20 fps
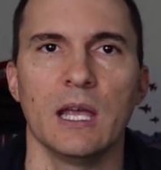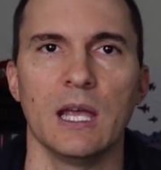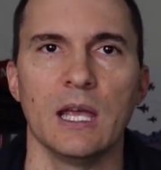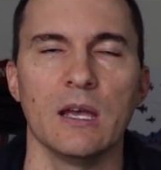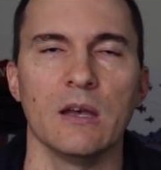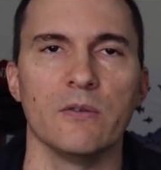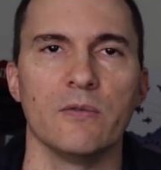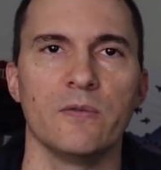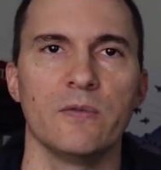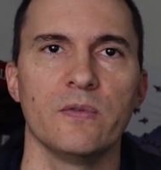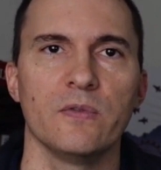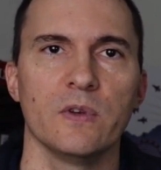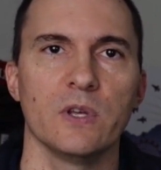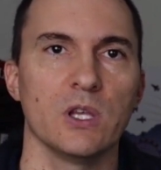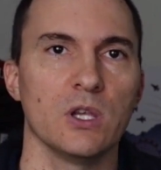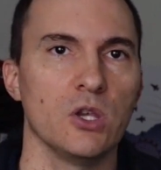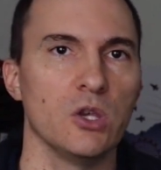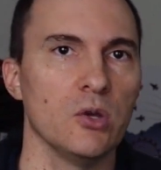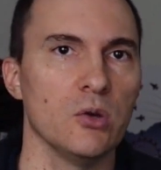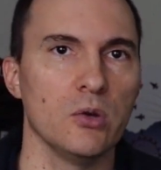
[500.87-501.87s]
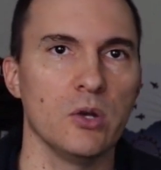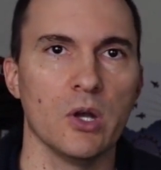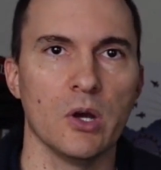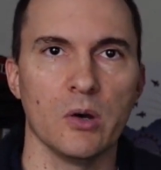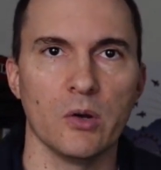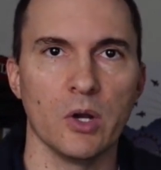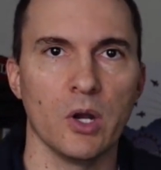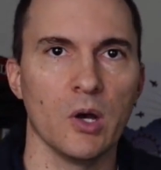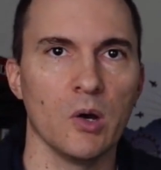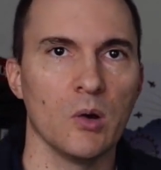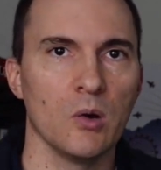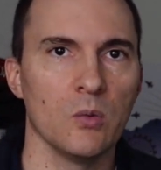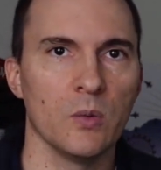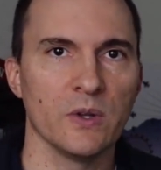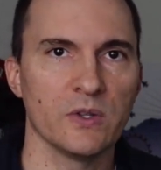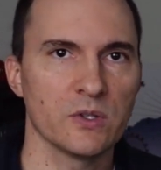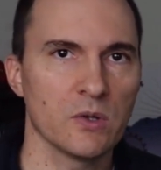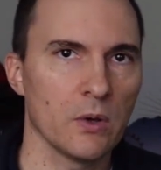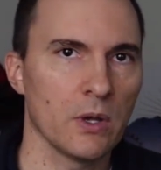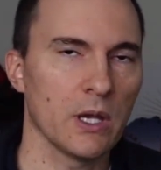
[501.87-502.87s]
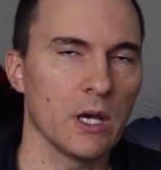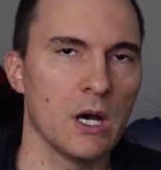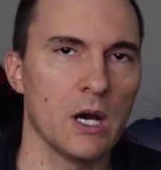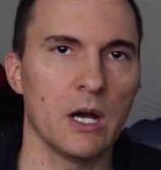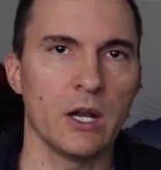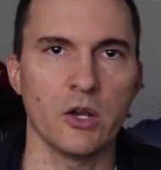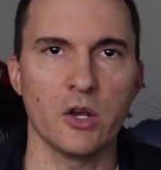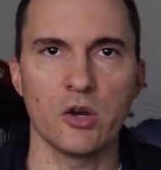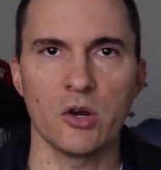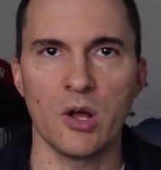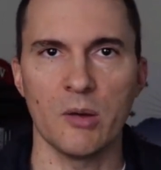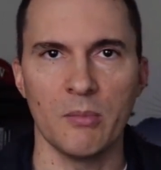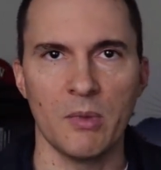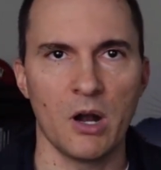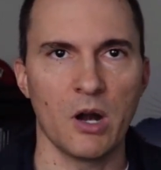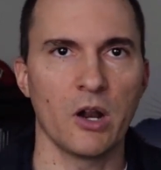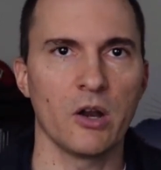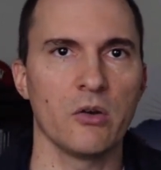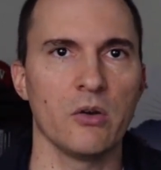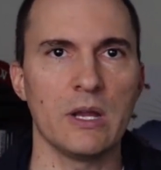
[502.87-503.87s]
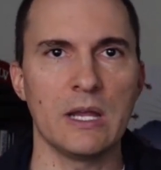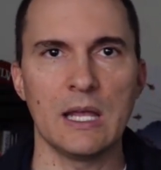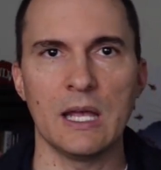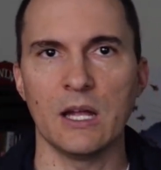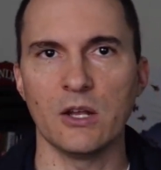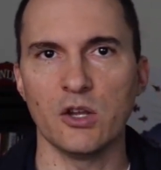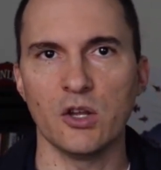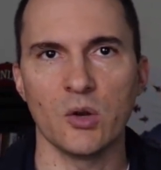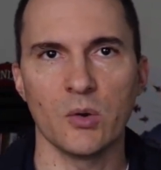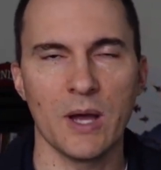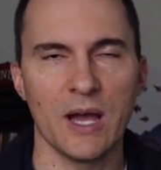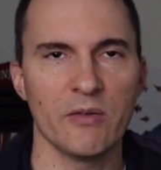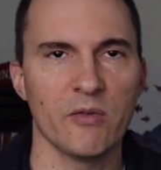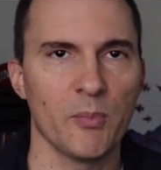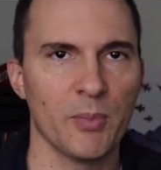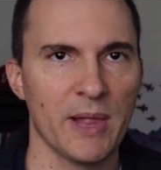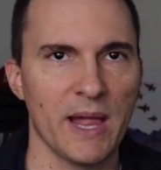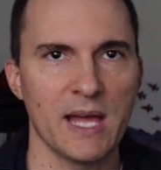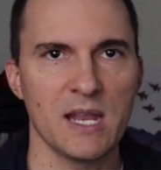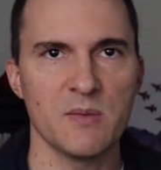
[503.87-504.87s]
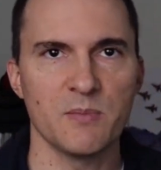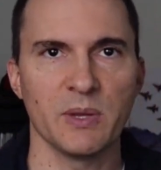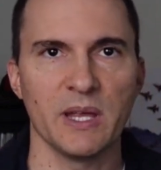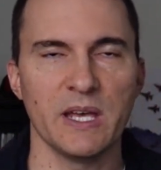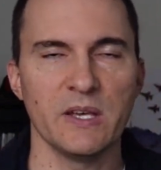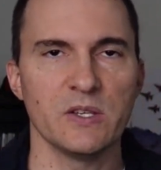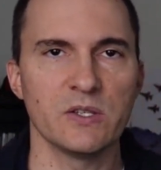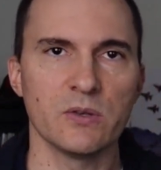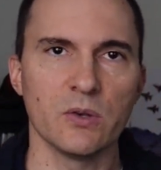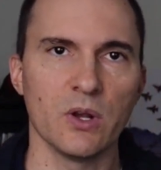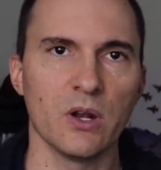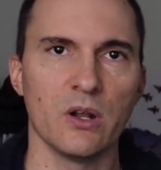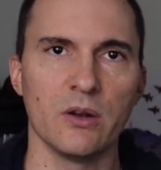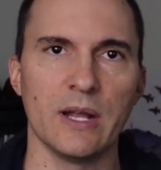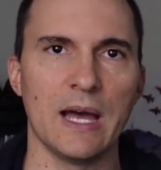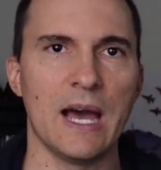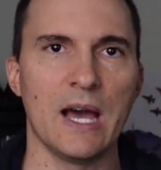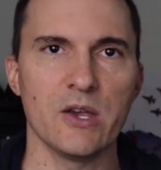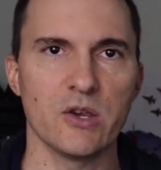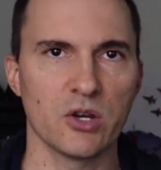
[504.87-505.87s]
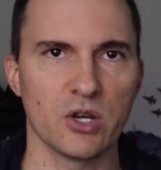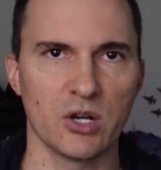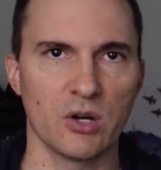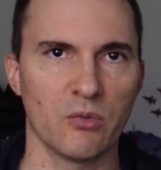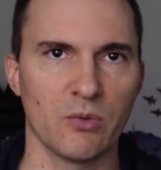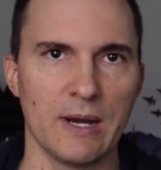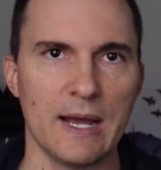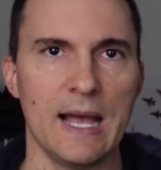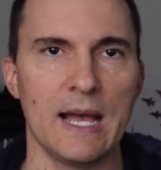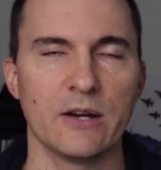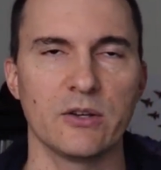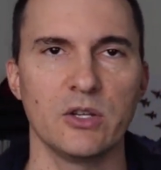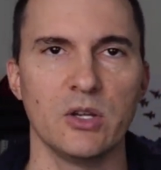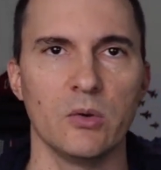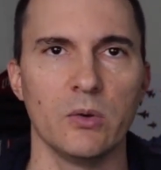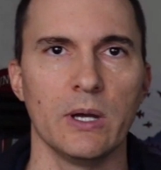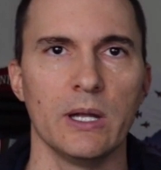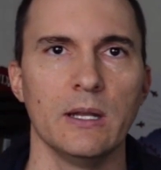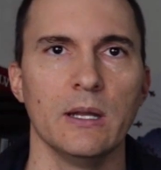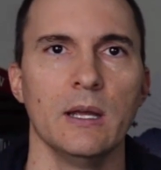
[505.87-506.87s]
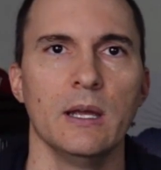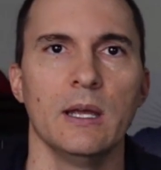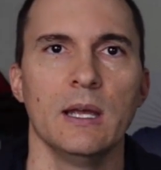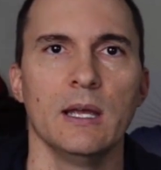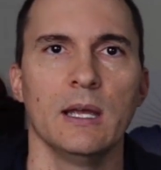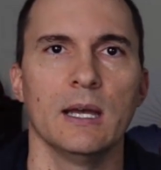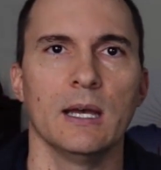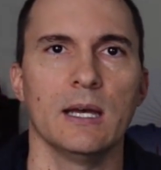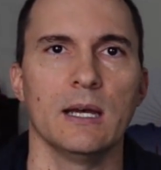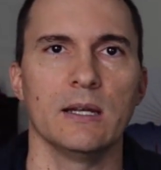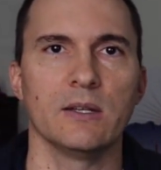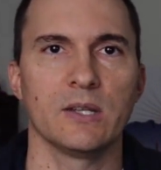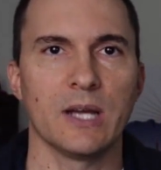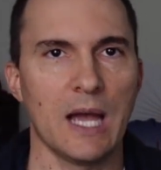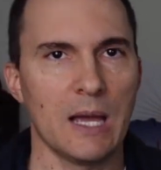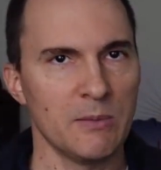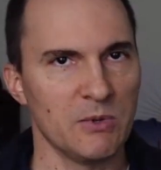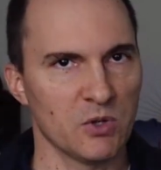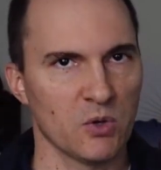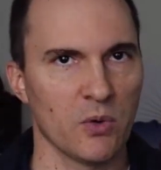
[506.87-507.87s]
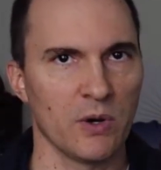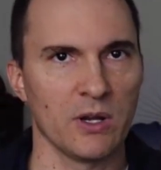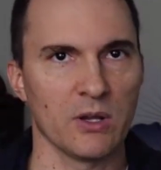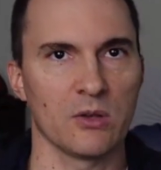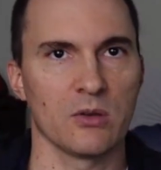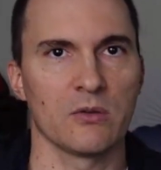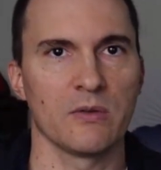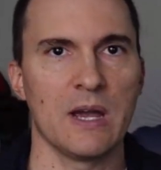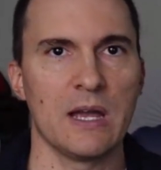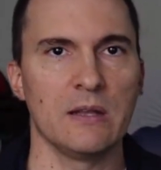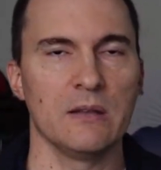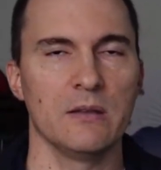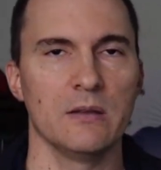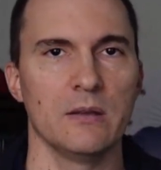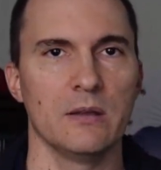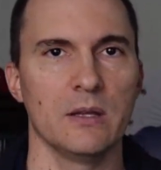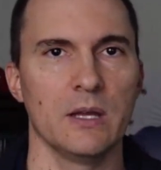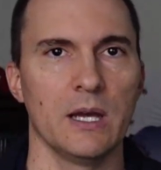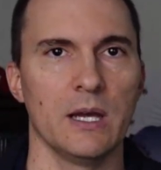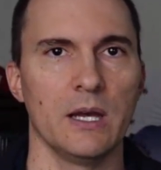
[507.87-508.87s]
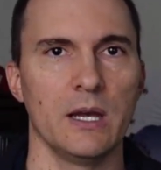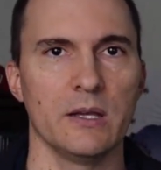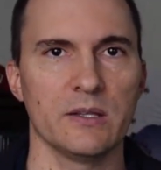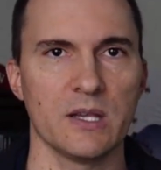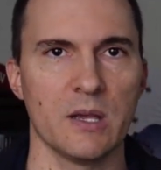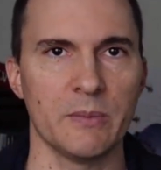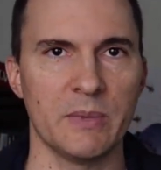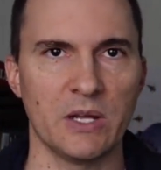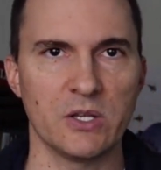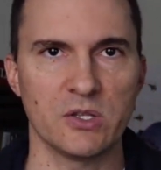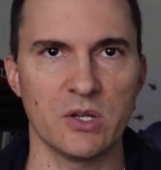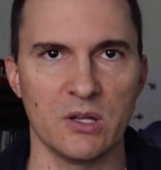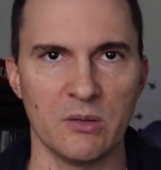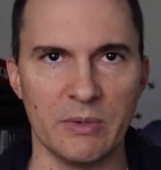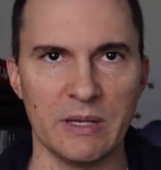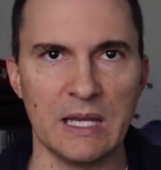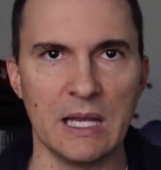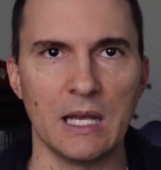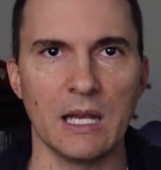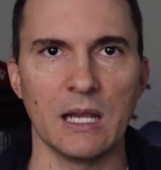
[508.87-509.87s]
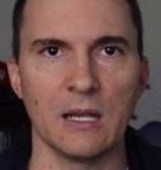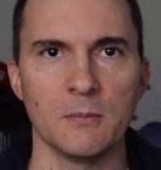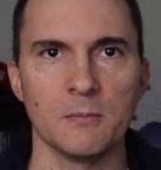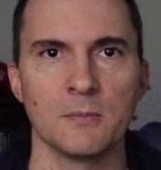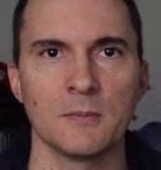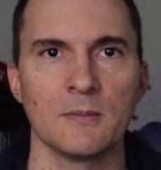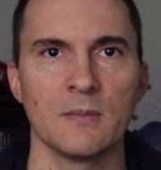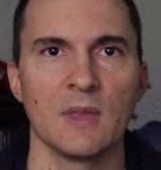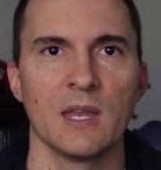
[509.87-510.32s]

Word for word: If you don't know what's going on, you're not monitoring it, and you don't have a plan in place to, on how you're going to react to it, uh, time is critical, right? Uh, as I mentioned at the beginning,